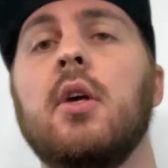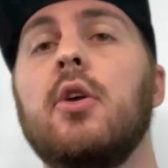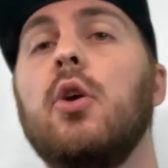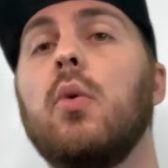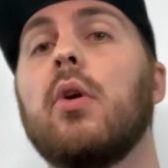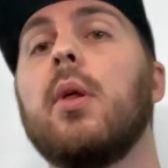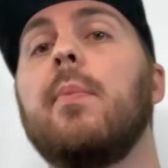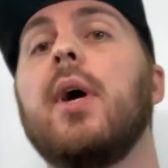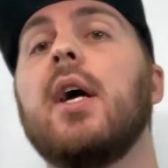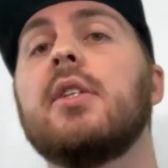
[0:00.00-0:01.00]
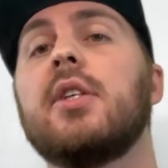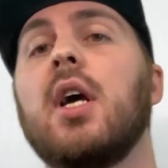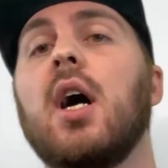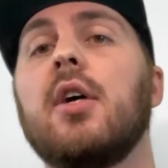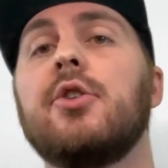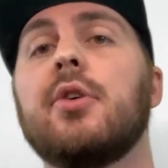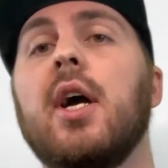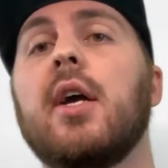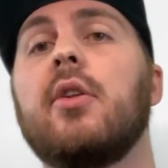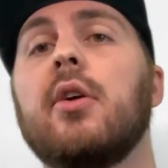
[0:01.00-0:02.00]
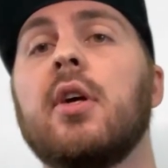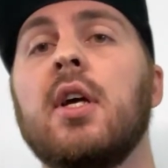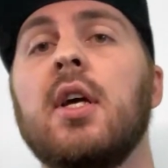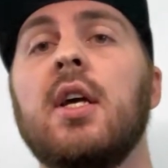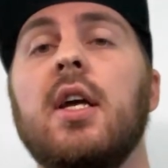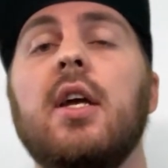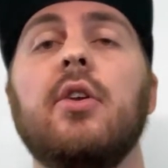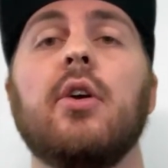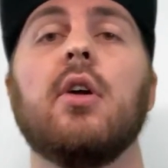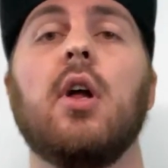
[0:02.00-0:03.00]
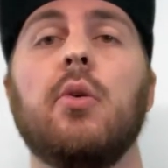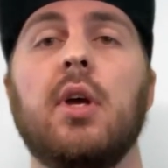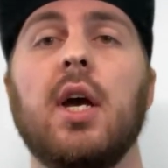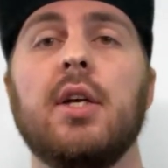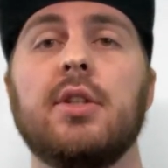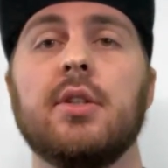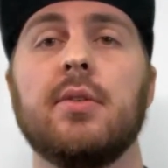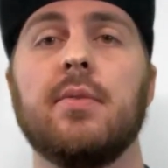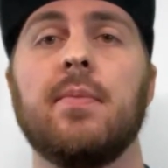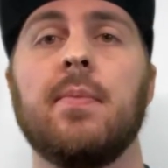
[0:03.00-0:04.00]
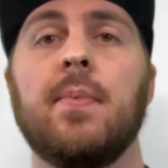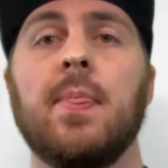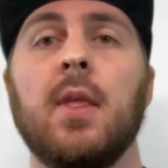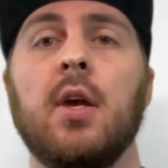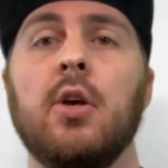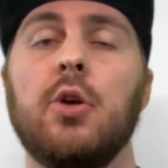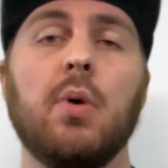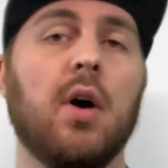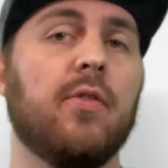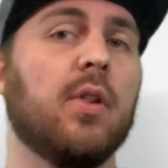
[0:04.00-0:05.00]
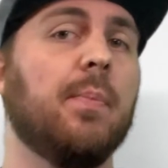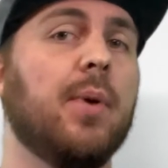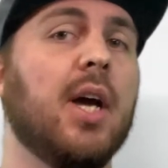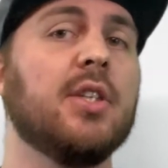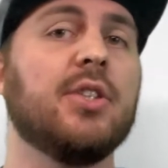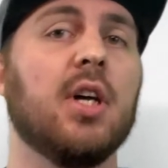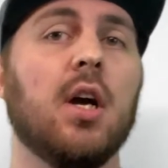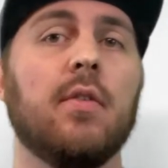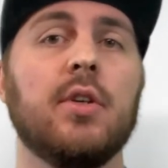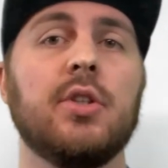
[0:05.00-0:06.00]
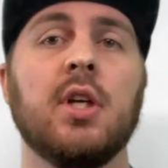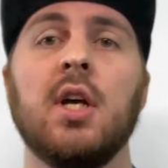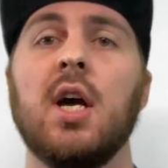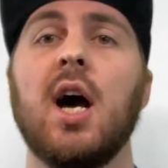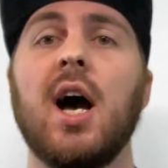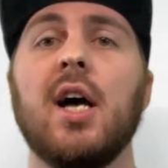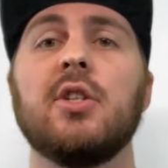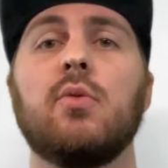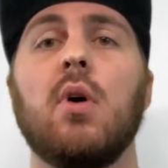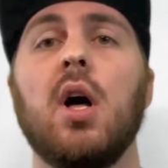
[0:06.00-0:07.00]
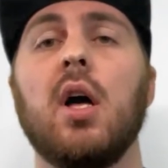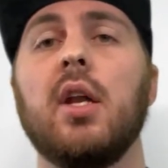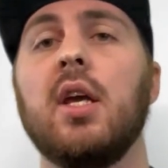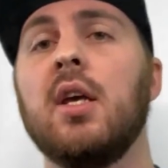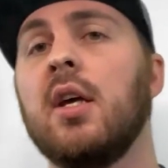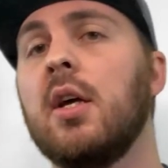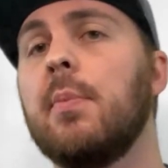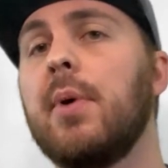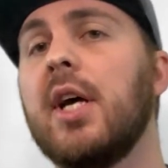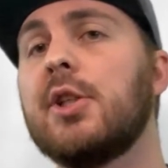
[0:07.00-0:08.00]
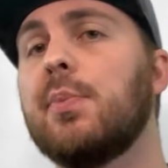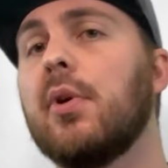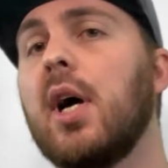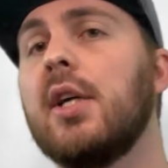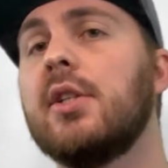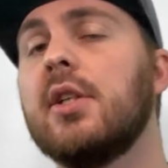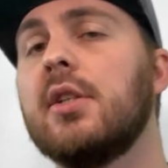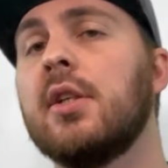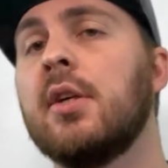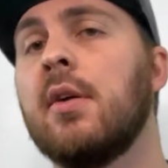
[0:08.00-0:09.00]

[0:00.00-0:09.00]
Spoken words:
You are the best contractor in your location. You offer the best service, highest quality, best prices,